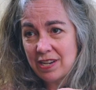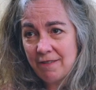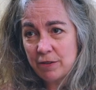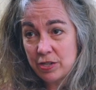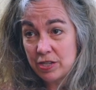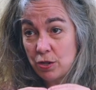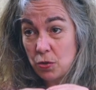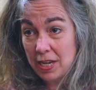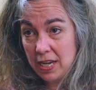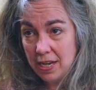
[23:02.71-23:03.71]
Davos is so
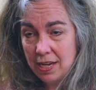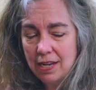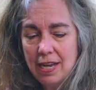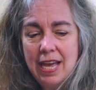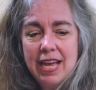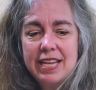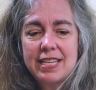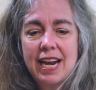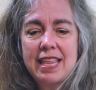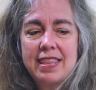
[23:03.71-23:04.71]
key, is
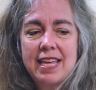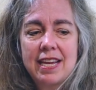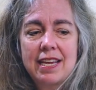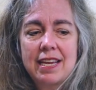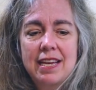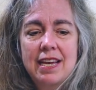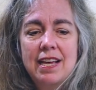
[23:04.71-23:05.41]
that I think